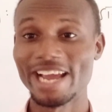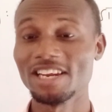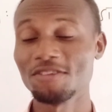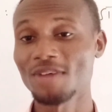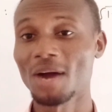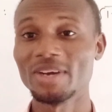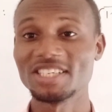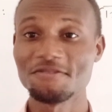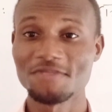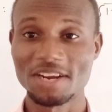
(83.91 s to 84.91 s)
And if you are
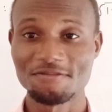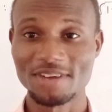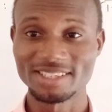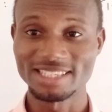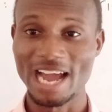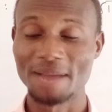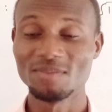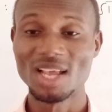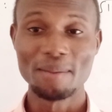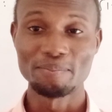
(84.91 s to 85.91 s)
watching for the first
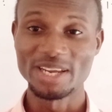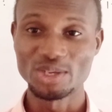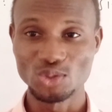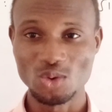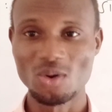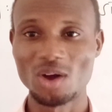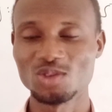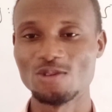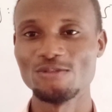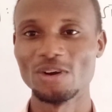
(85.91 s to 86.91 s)
time, please do well
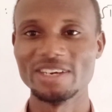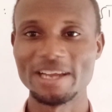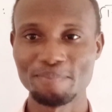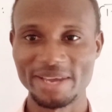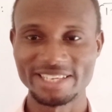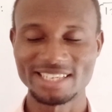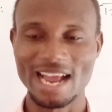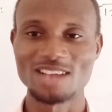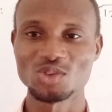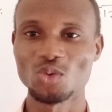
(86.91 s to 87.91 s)
to follow the page
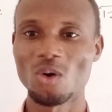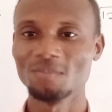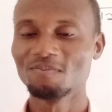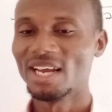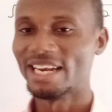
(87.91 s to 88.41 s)
as well.